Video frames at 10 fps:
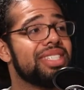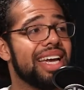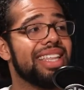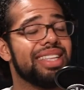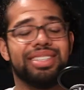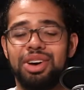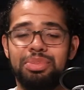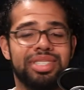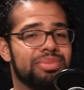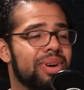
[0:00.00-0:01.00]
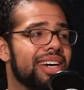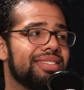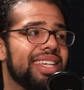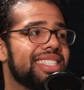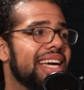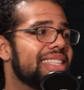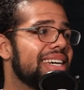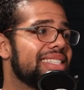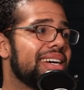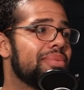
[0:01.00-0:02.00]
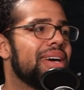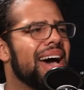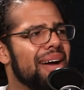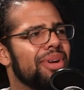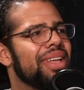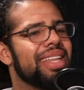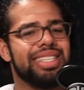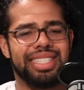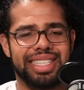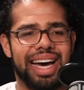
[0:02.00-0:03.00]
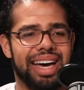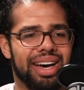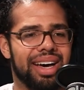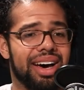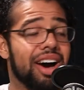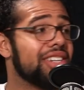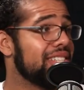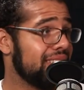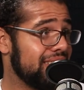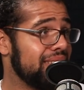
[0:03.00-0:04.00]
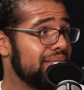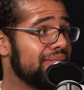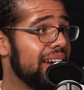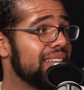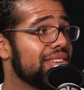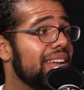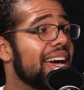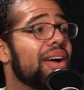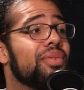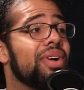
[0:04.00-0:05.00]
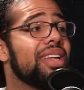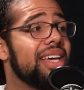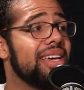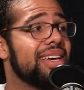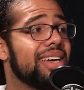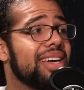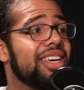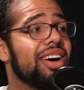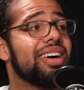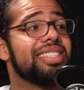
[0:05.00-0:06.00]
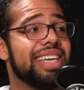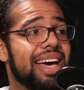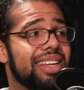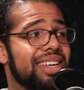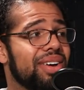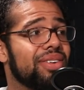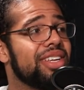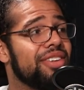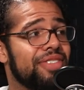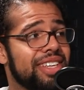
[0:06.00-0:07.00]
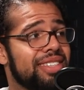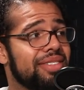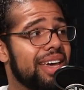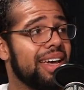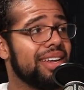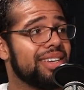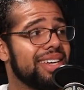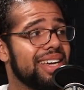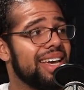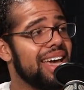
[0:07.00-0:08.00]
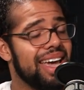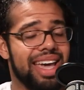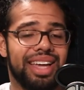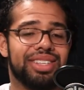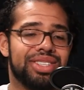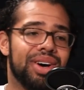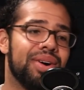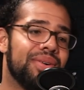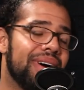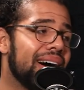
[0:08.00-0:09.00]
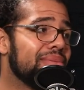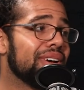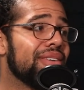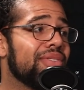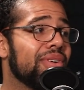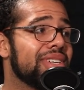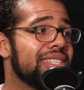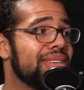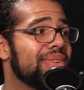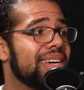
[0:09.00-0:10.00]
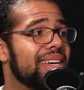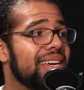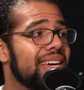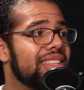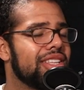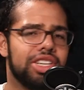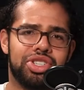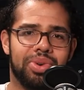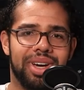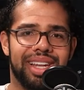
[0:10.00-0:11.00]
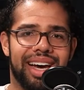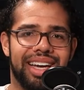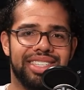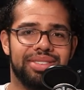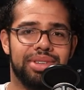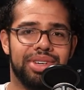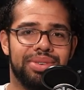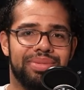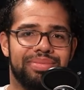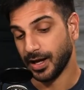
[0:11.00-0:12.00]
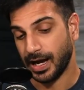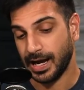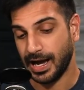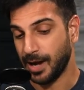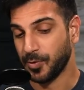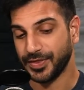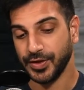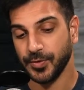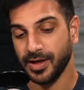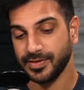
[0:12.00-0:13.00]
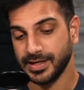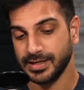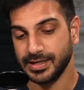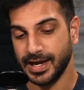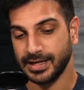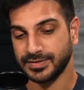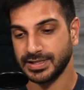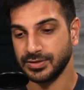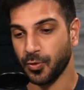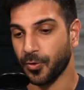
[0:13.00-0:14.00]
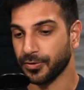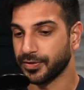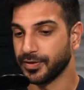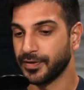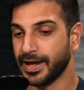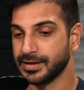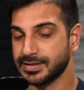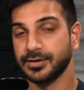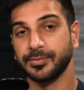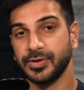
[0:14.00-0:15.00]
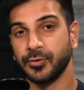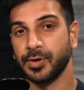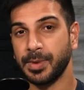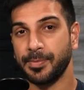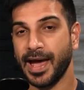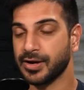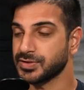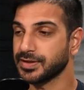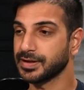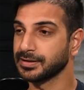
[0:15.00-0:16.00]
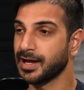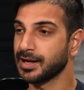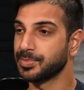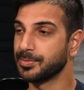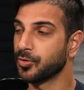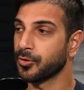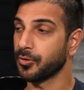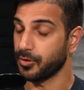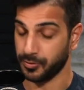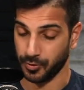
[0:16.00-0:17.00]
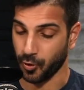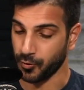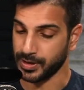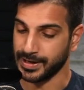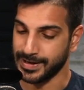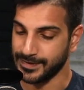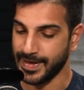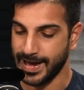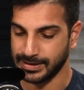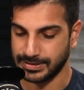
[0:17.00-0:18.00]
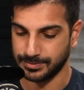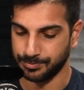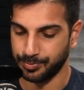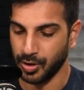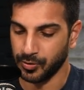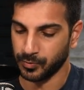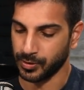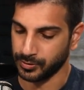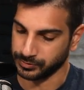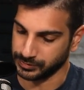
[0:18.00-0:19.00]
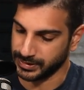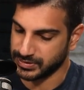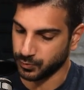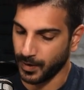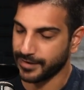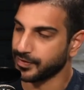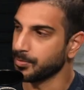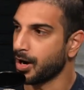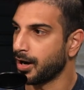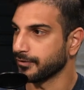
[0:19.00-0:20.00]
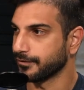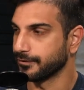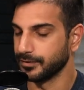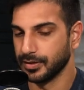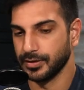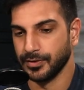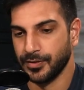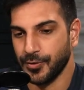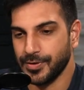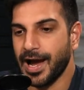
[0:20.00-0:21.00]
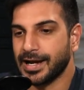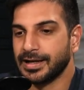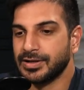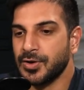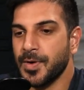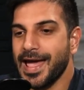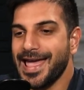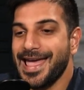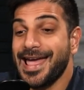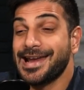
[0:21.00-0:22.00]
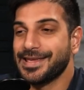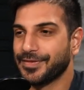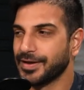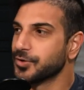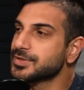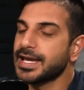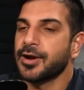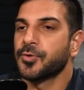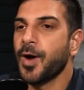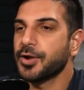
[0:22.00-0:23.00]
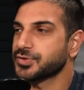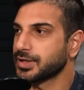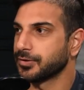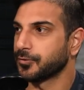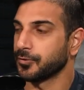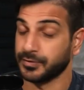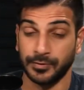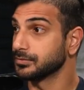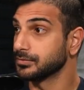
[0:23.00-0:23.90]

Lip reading: say, don't be surprised if they shake things up. I mean, they just got Hutchinson, right? So they got really young talent on the defensive end. And so I'm looking forward to see what the Detroit Lions will do. I'm with you on the NFC North. That is going to be the Green Bay Packers. I think a lot of people are already in that boat where let's write them off. They're not going to do anything. Who's Aaron Rodgers going to throw to?